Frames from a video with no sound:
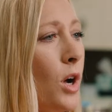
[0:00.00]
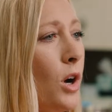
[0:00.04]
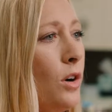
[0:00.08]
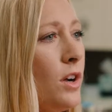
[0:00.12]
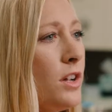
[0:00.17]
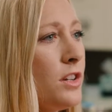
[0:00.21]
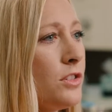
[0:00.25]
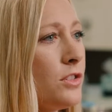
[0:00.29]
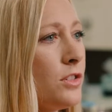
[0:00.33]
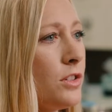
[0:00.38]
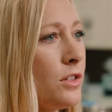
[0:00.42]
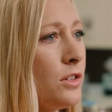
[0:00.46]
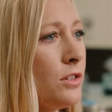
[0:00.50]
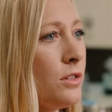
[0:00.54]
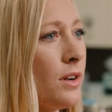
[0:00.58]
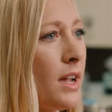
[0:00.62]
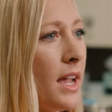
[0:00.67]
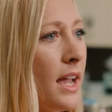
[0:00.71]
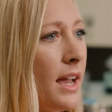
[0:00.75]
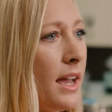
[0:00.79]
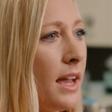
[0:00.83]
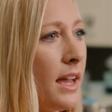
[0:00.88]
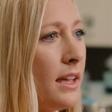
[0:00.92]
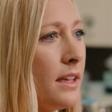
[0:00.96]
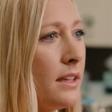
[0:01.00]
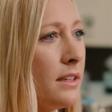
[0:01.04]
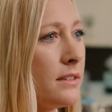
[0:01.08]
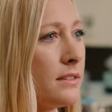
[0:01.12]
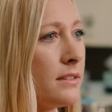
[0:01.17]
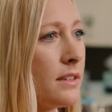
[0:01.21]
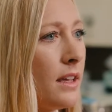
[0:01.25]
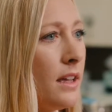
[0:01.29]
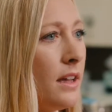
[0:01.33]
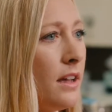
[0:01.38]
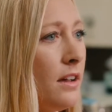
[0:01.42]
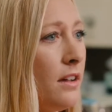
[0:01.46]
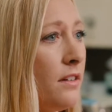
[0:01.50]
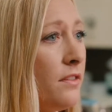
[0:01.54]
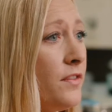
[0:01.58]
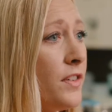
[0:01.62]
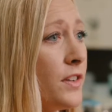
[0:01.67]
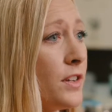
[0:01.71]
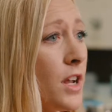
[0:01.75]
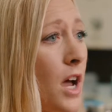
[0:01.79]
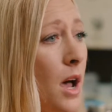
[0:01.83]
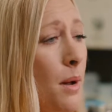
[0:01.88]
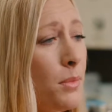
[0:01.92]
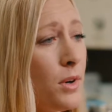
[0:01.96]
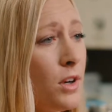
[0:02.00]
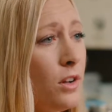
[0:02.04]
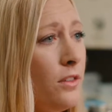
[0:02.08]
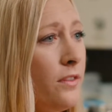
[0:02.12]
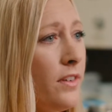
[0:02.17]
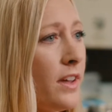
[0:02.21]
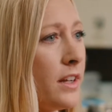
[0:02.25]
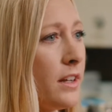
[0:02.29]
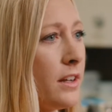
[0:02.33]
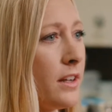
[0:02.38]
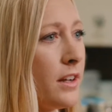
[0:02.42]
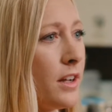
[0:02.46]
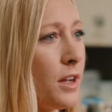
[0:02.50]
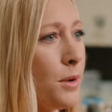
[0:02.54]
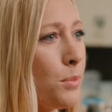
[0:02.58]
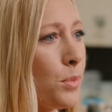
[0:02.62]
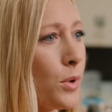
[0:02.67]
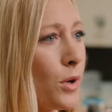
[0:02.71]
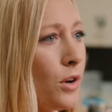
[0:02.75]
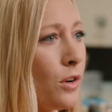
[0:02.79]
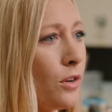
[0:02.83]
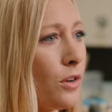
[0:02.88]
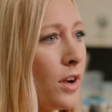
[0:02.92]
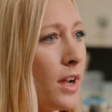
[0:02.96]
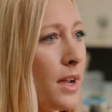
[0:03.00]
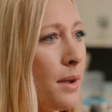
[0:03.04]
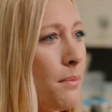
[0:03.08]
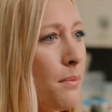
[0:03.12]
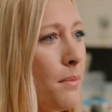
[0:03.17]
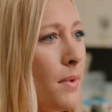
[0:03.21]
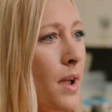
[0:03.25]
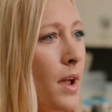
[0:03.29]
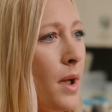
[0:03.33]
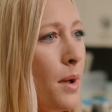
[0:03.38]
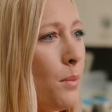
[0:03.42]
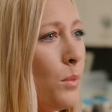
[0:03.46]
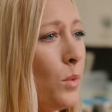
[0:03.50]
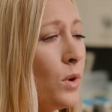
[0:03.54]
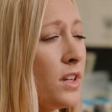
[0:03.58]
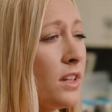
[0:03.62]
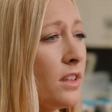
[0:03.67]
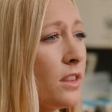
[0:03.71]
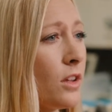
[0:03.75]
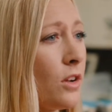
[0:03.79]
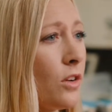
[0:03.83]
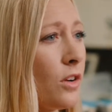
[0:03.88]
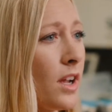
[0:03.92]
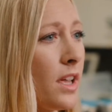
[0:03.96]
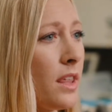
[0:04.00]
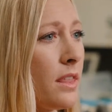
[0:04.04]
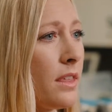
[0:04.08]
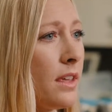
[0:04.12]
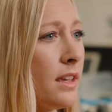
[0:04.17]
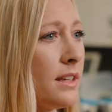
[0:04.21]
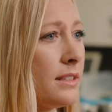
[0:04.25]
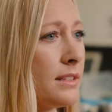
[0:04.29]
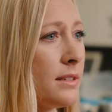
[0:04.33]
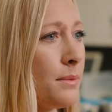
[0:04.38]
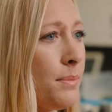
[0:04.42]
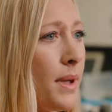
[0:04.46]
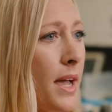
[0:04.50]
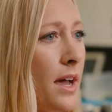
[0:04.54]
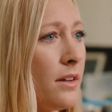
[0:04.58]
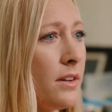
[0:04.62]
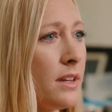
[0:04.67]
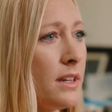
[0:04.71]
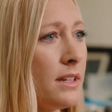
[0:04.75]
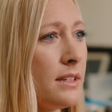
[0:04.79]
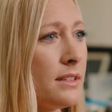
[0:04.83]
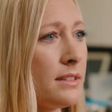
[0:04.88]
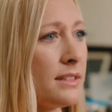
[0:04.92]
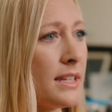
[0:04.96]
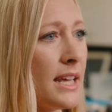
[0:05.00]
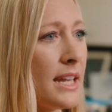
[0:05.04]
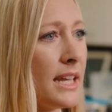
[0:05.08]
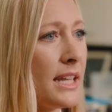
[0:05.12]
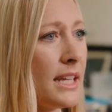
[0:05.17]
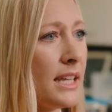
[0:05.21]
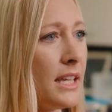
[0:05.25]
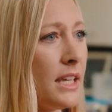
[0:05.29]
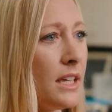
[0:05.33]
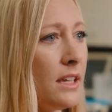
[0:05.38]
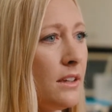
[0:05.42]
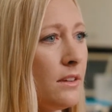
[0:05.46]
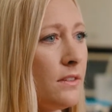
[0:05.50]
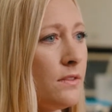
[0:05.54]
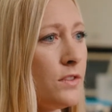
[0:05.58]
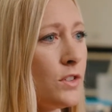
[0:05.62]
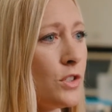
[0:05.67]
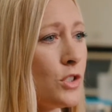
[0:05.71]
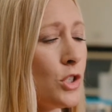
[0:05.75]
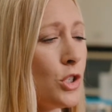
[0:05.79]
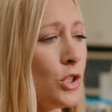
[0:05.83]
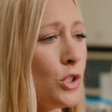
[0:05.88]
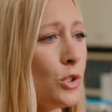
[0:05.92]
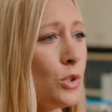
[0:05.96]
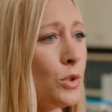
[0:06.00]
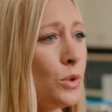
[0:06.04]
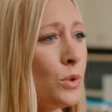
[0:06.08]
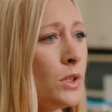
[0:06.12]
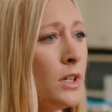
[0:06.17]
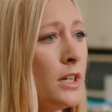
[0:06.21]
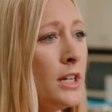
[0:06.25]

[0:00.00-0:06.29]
OSU has a phenomenal veterinary program. Um, one of the great things about it is that it gives you